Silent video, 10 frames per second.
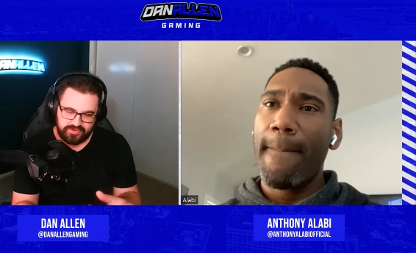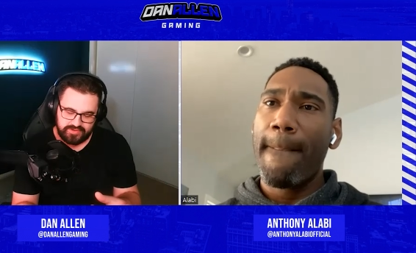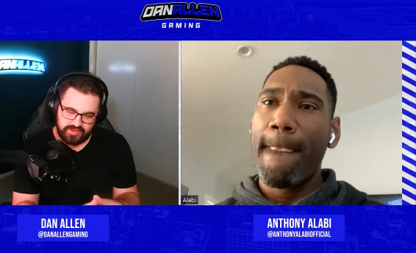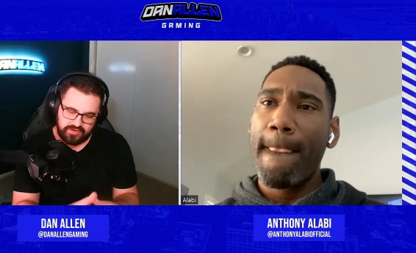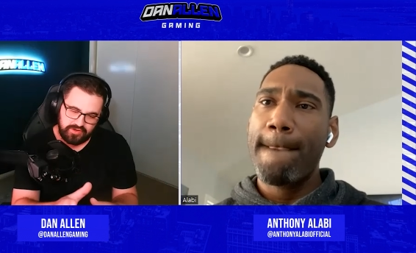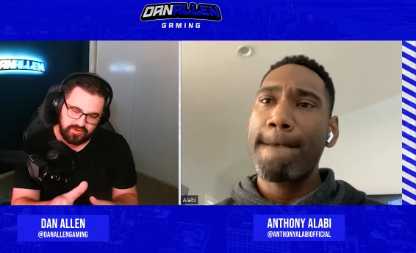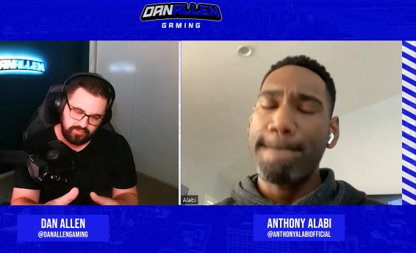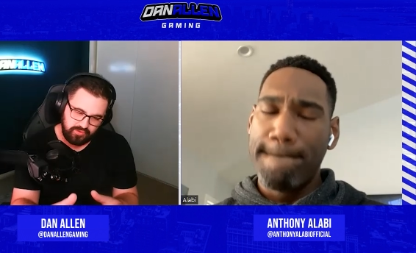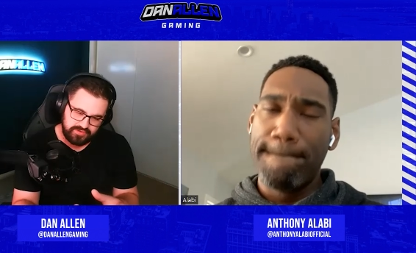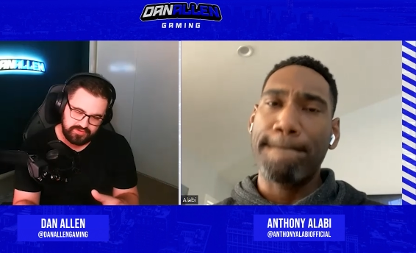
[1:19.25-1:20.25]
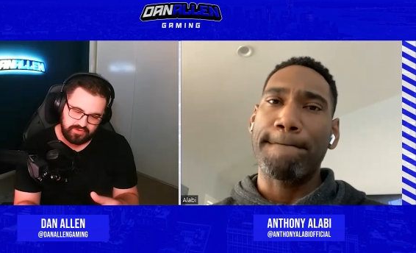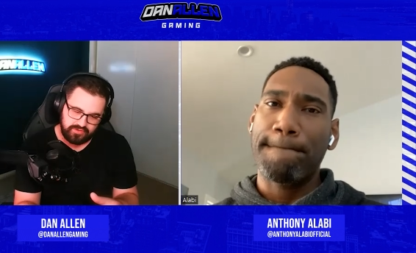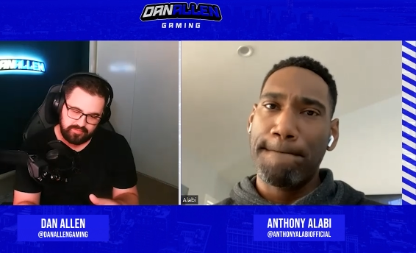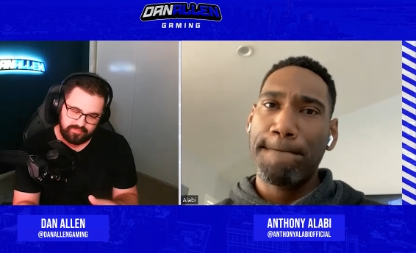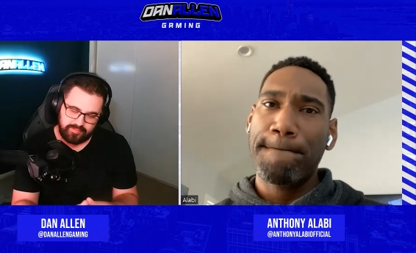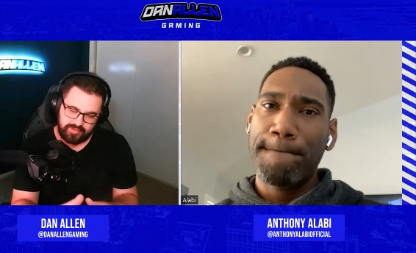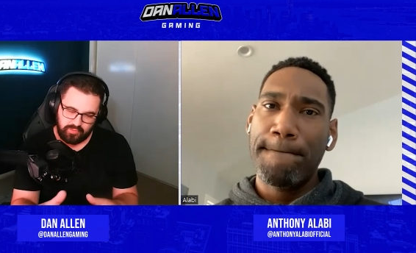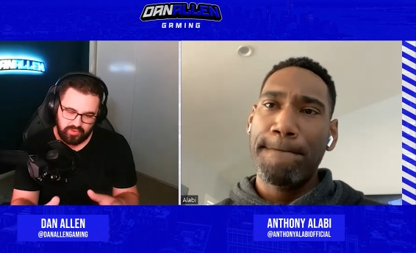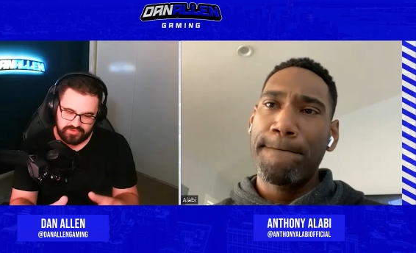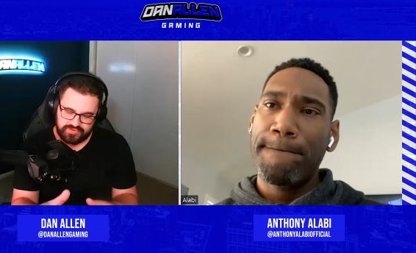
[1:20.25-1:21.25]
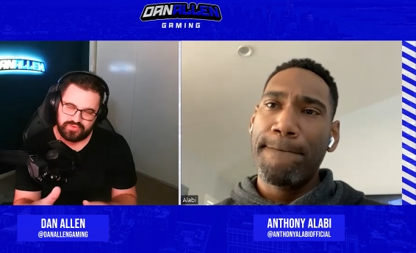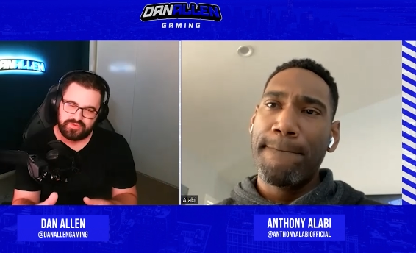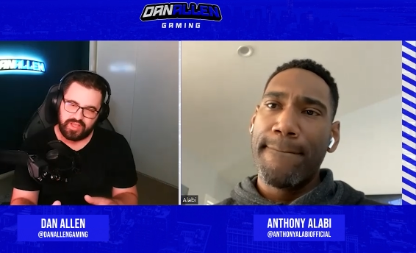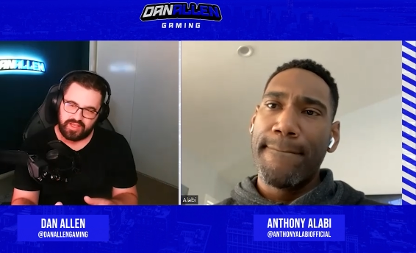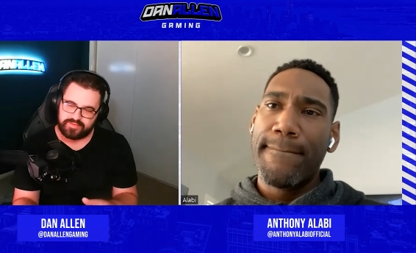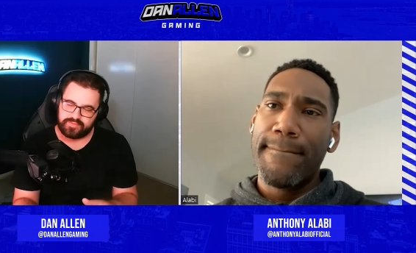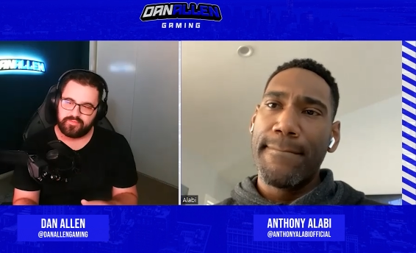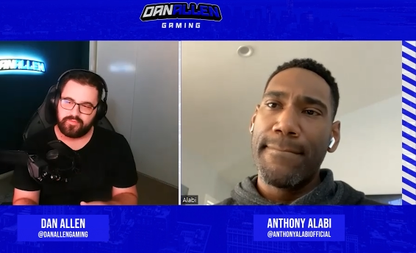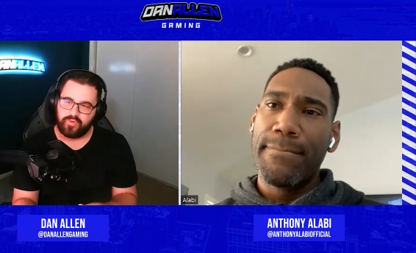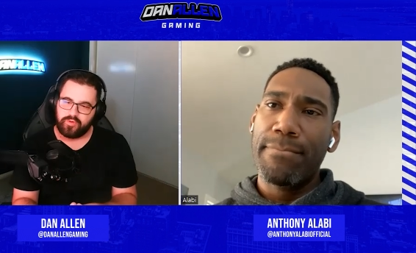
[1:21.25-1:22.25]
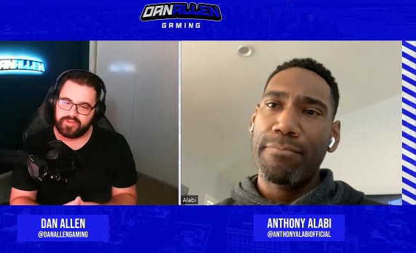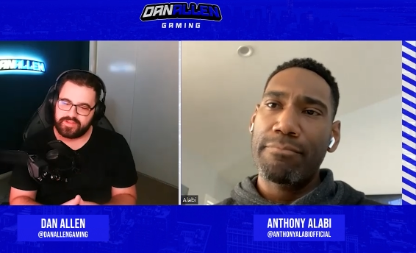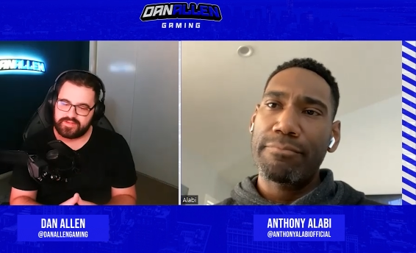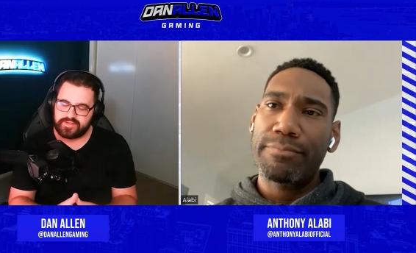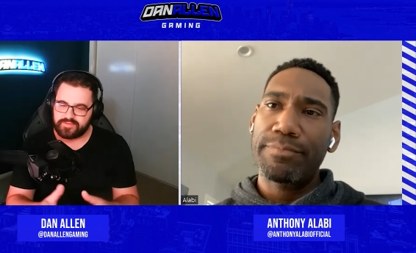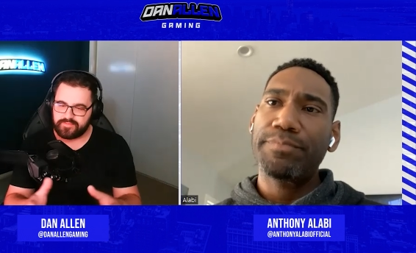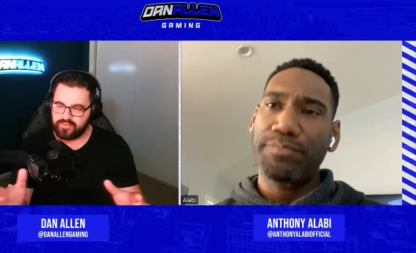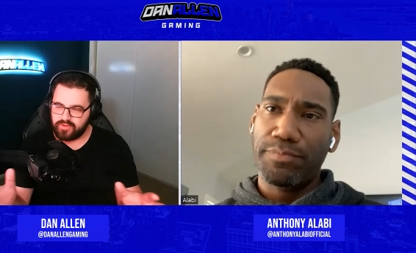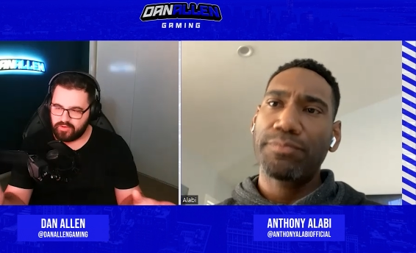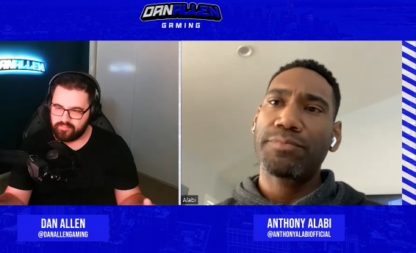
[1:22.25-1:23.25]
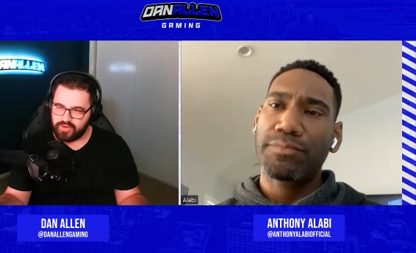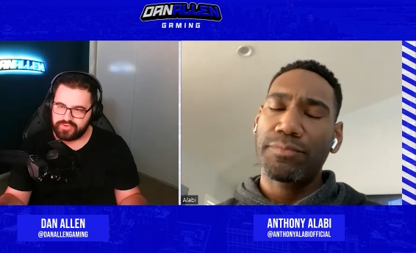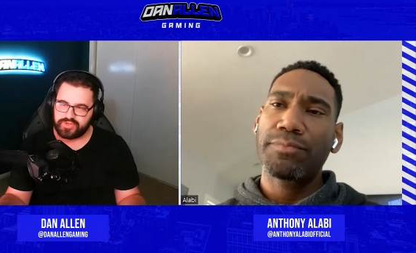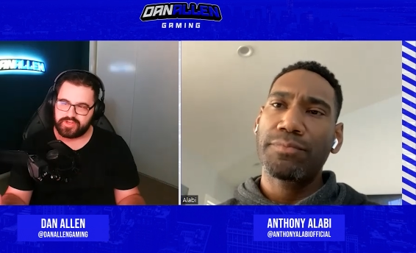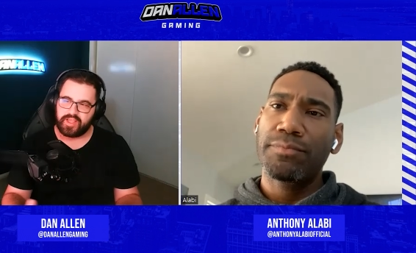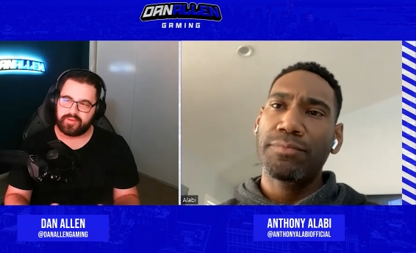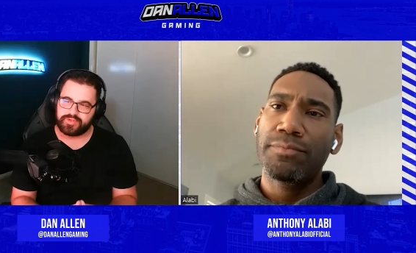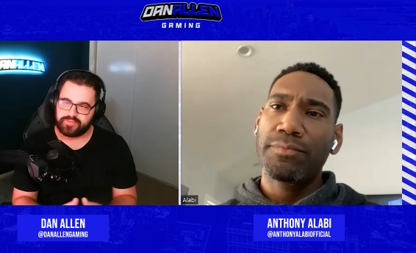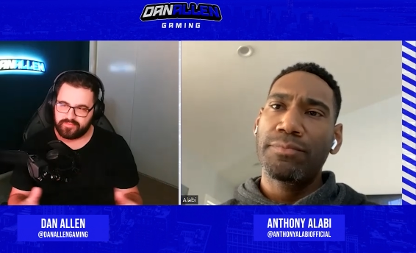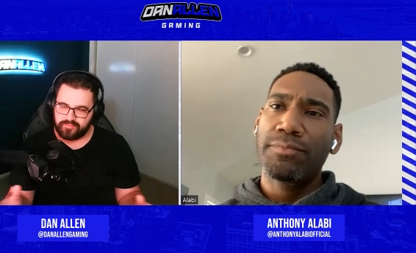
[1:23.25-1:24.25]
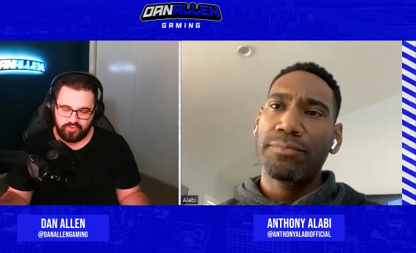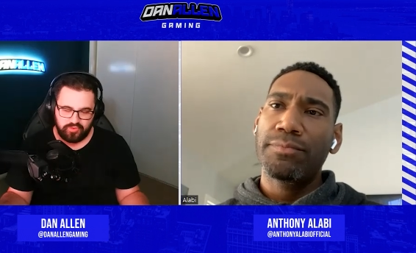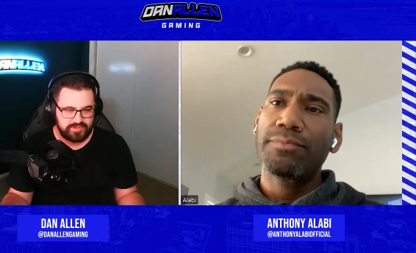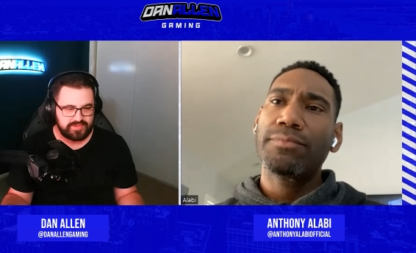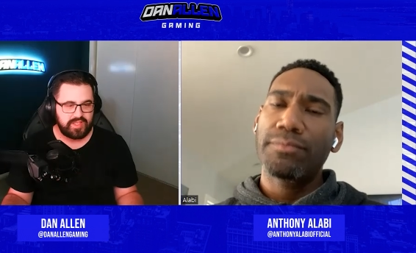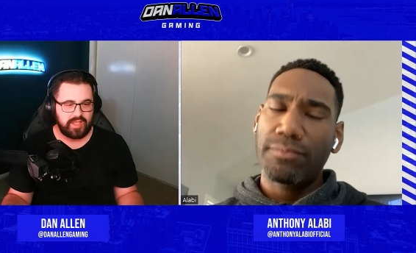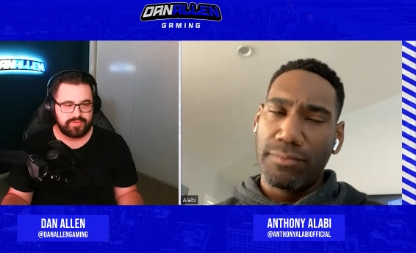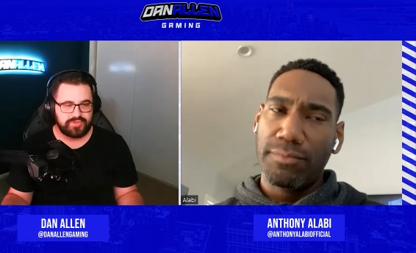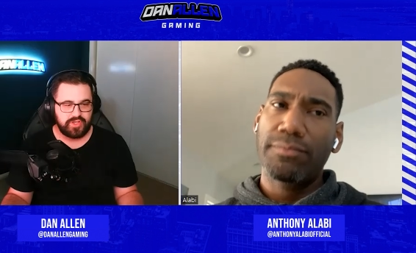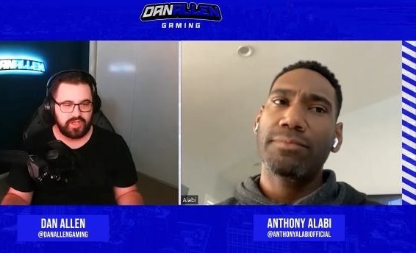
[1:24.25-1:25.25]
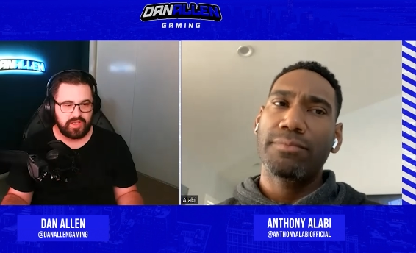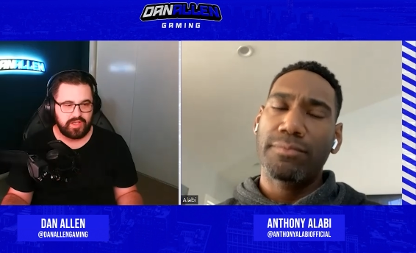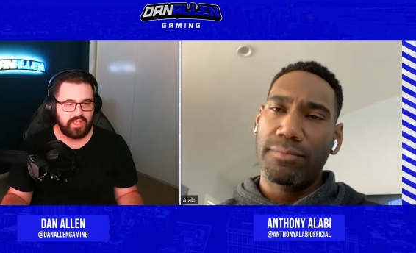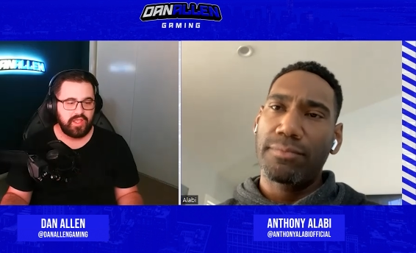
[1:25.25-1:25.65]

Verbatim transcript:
Speaker 1: Because I know you've worked mm. on maybe one or two games before, but this is full on motion capture, performance capture.